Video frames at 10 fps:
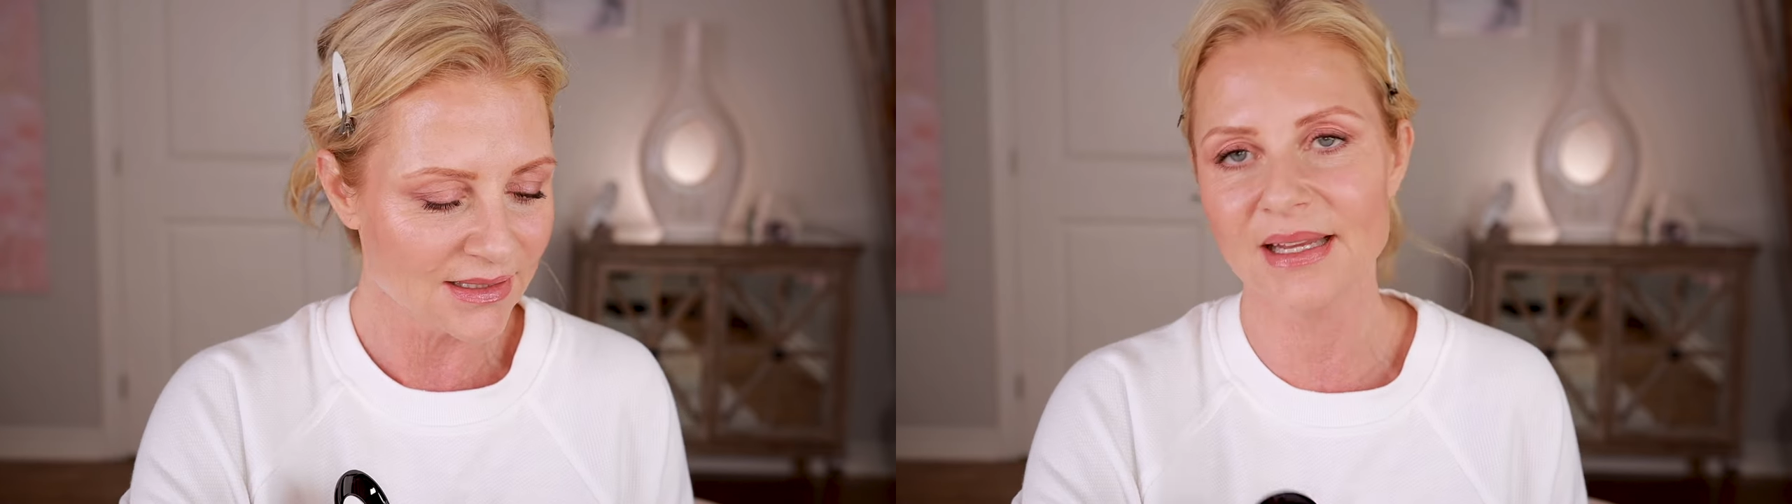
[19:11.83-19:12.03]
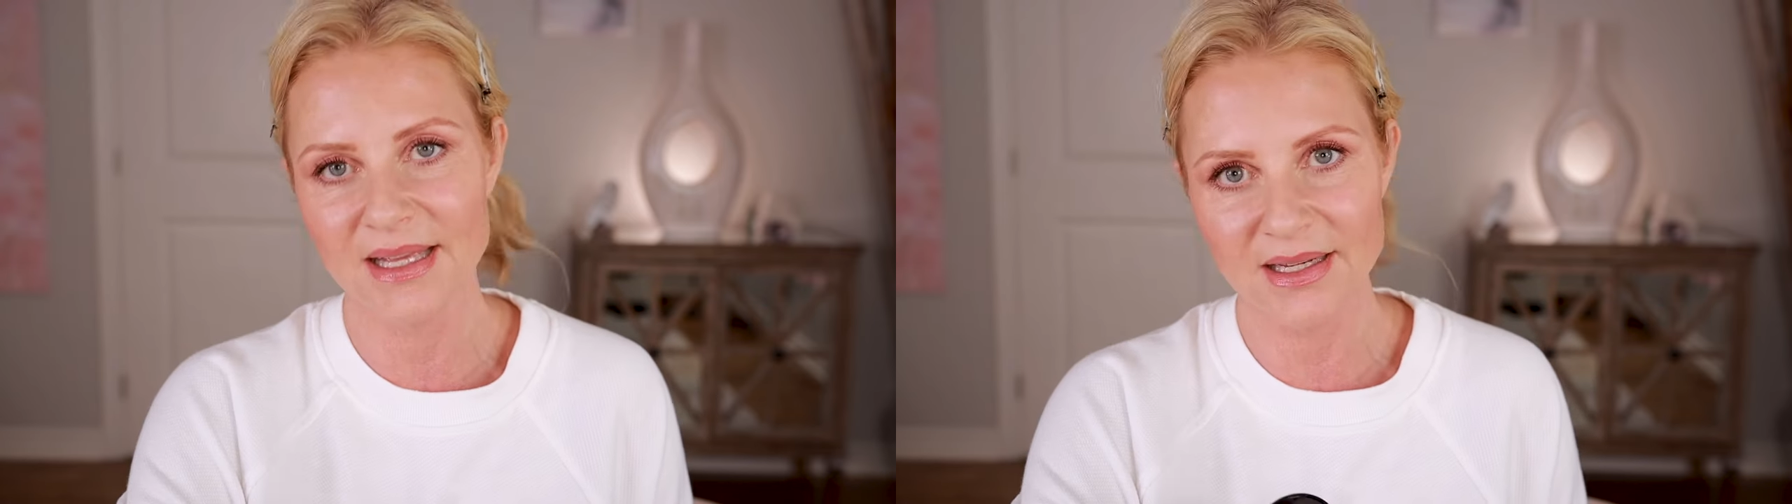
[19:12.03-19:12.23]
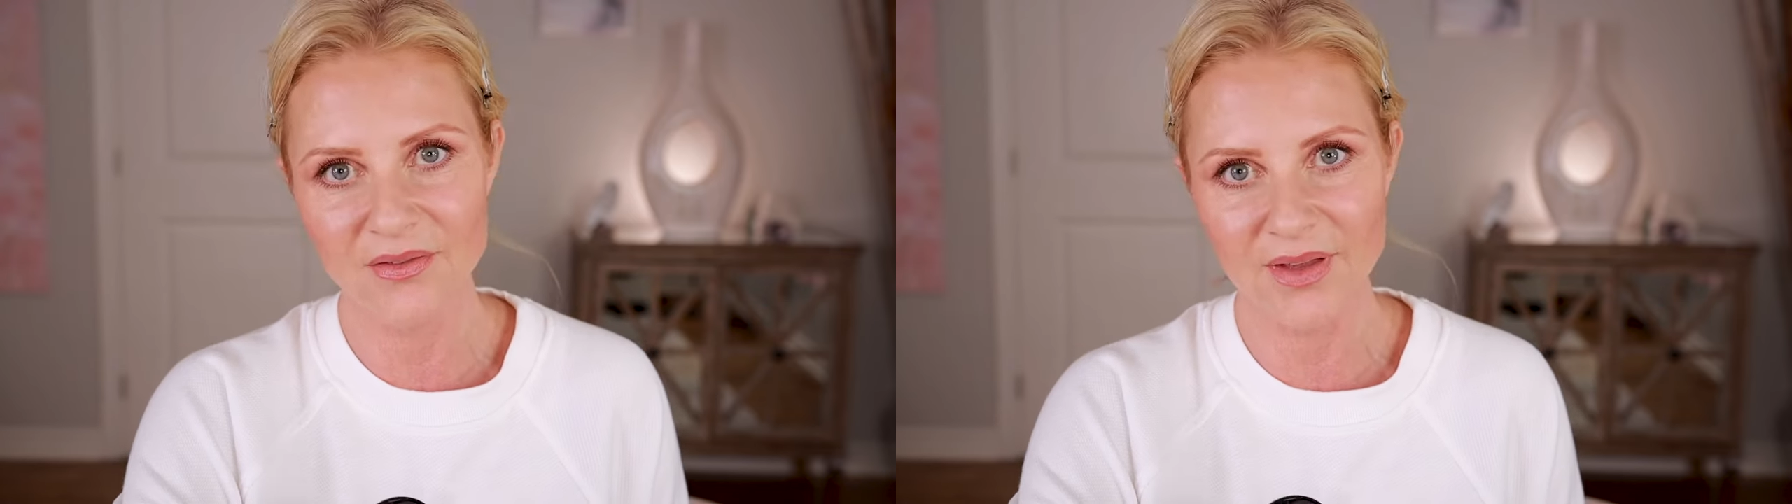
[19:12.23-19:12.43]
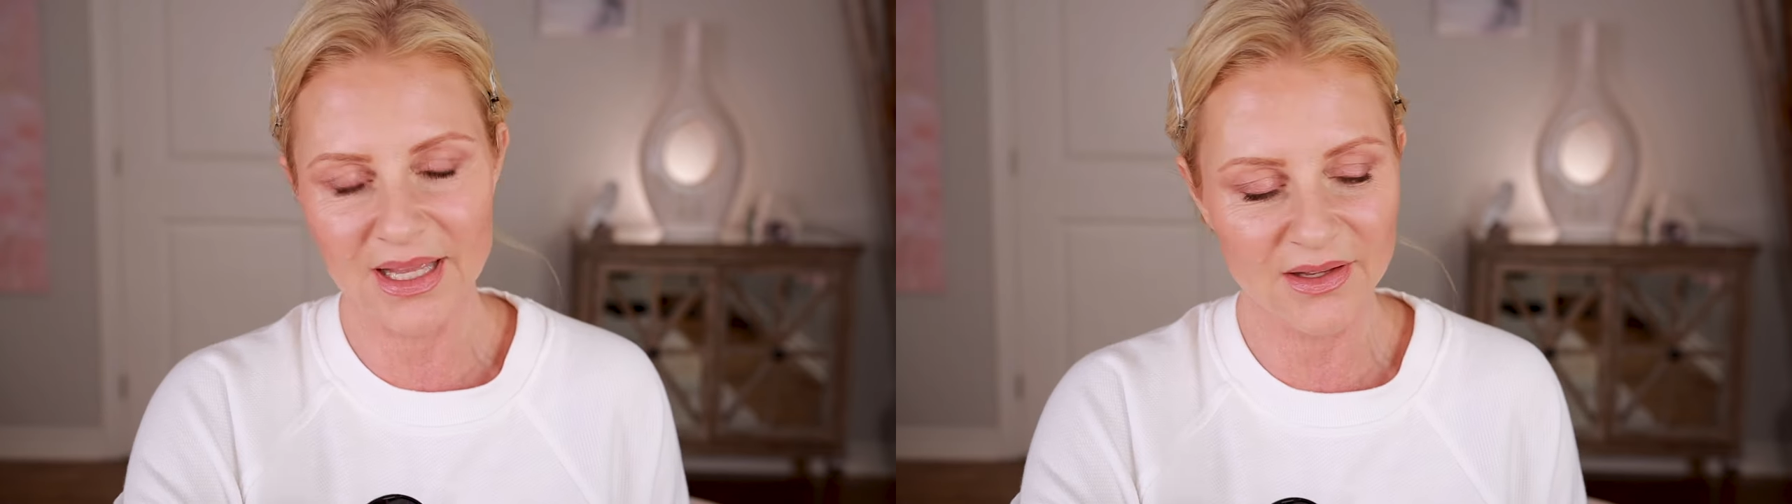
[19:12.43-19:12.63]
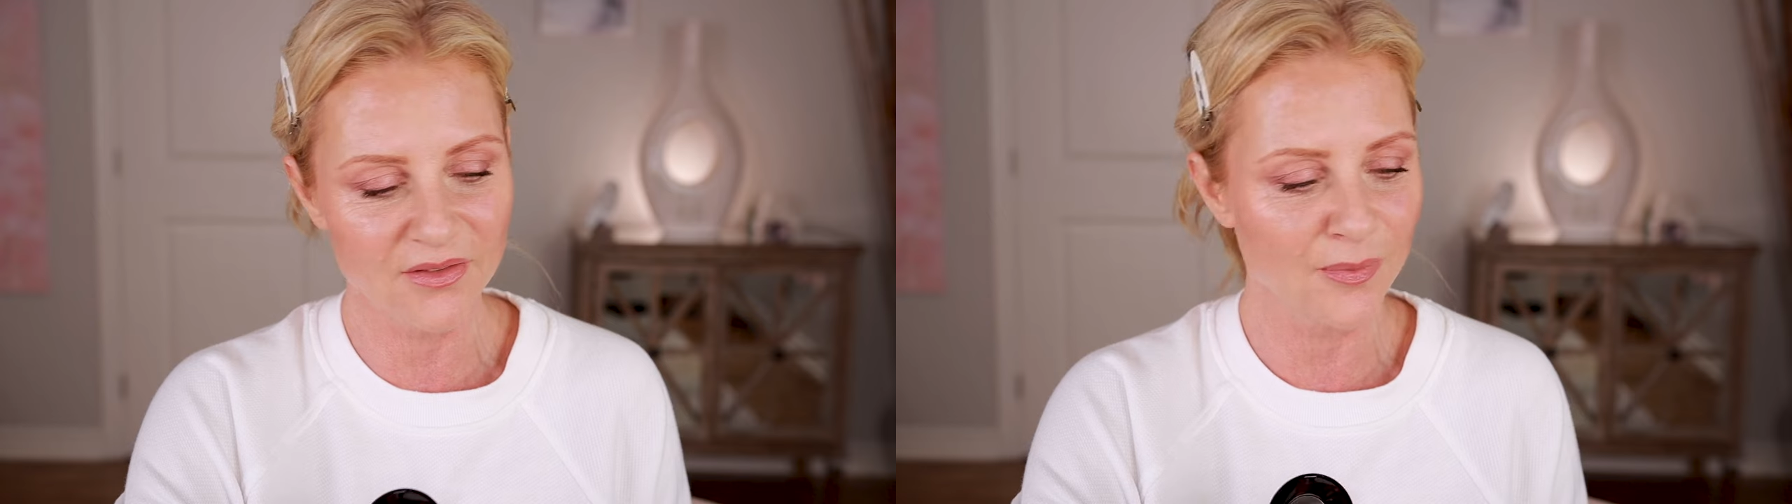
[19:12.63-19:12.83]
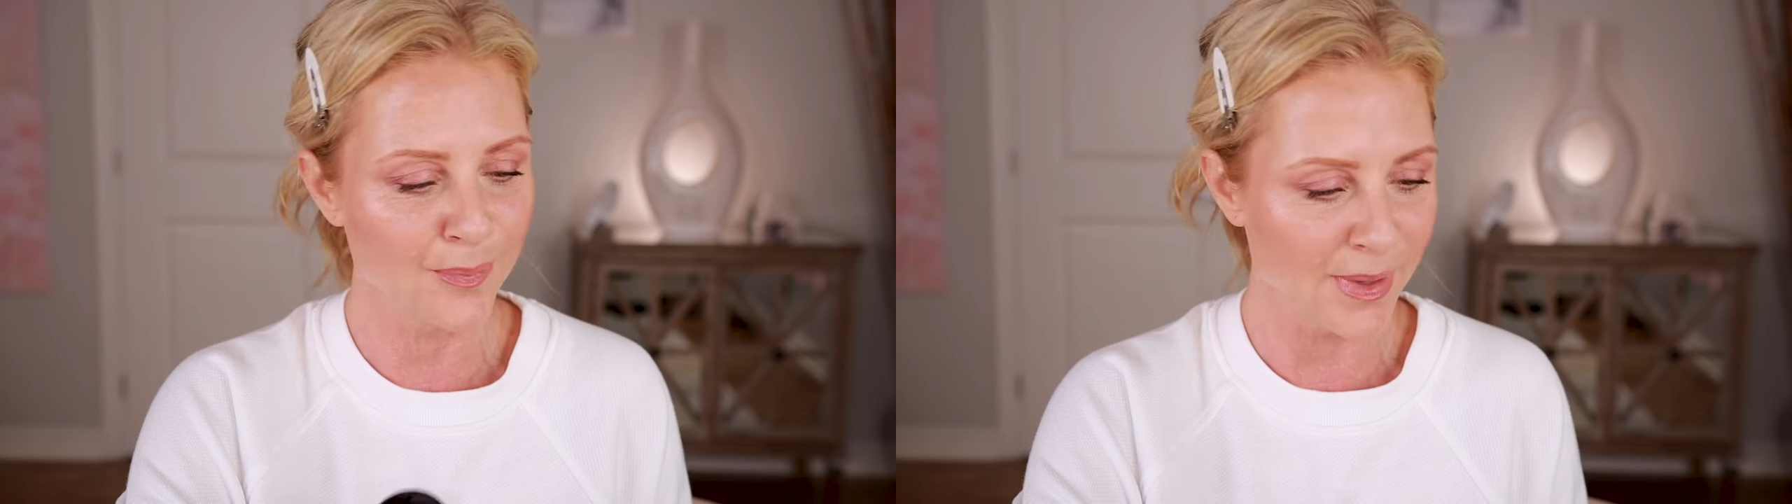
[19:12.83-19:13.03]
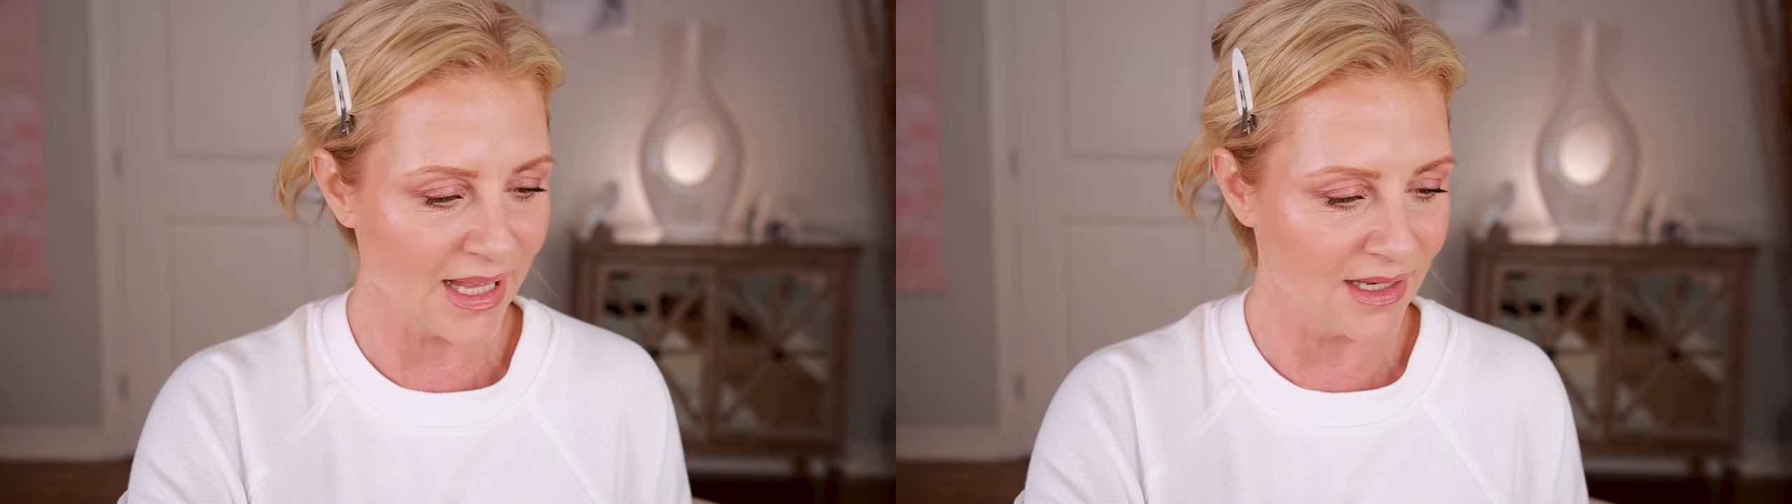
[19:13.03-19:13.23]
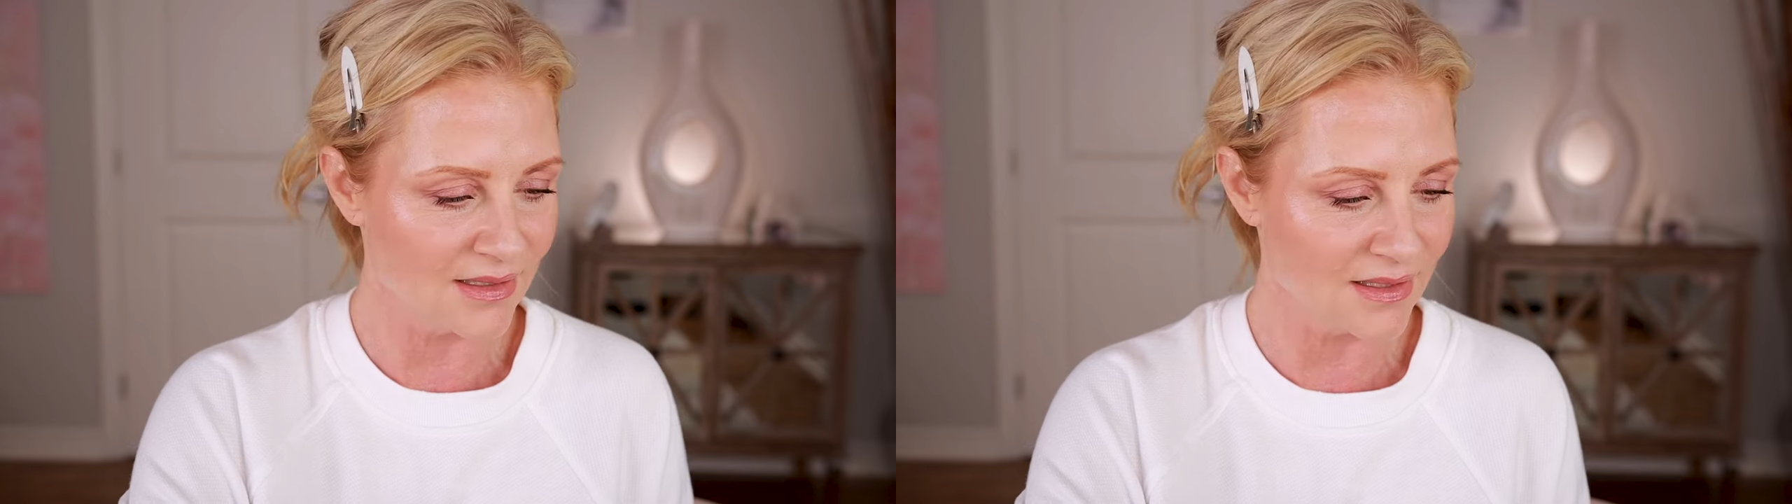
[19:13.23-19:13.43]
the innovative
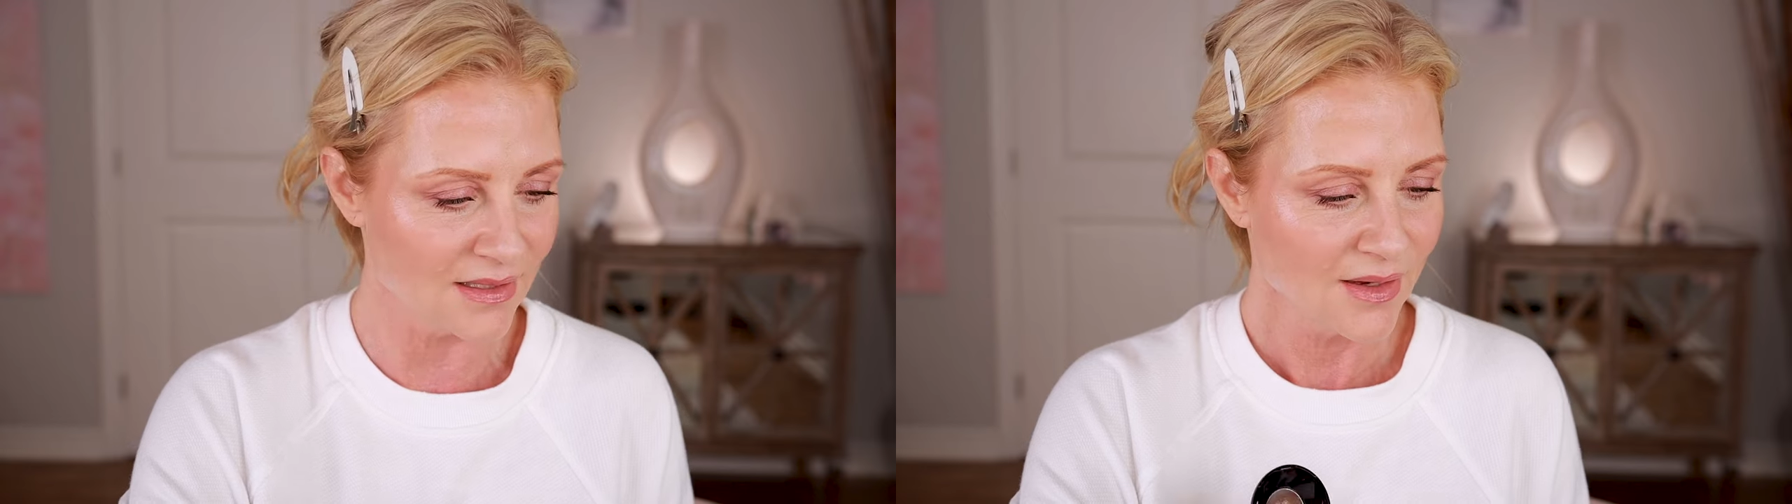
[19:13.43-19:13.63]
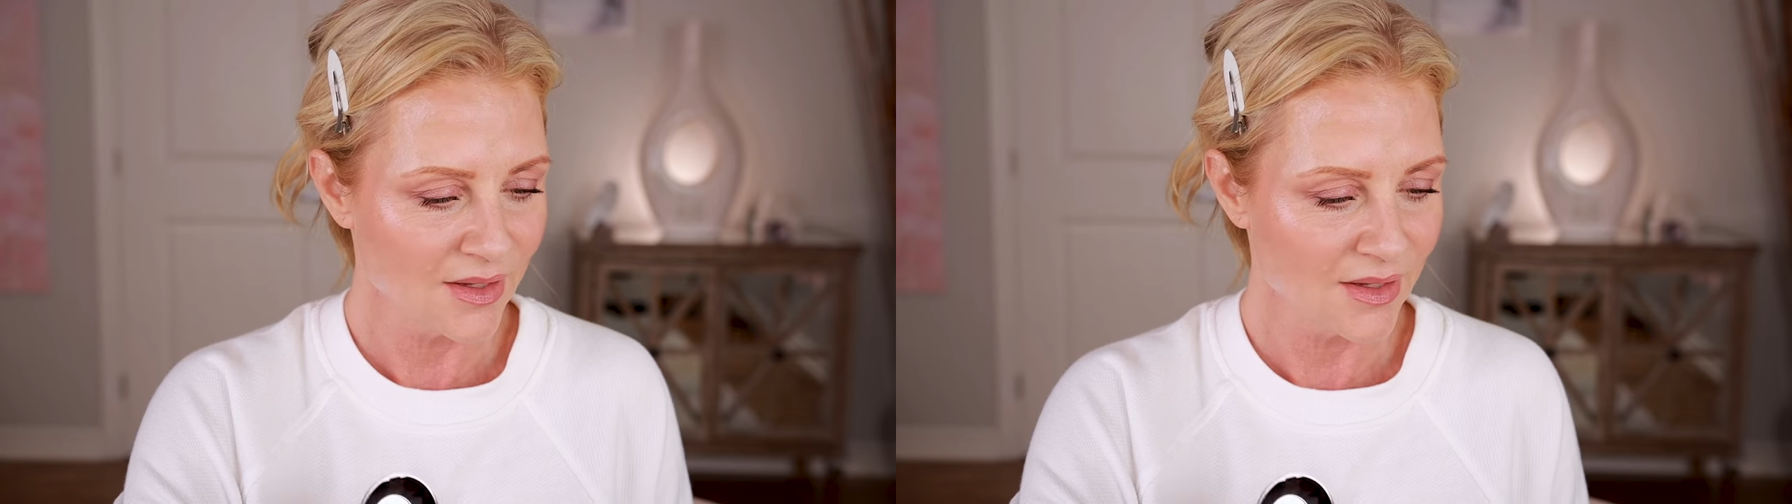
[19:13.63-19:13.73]
baked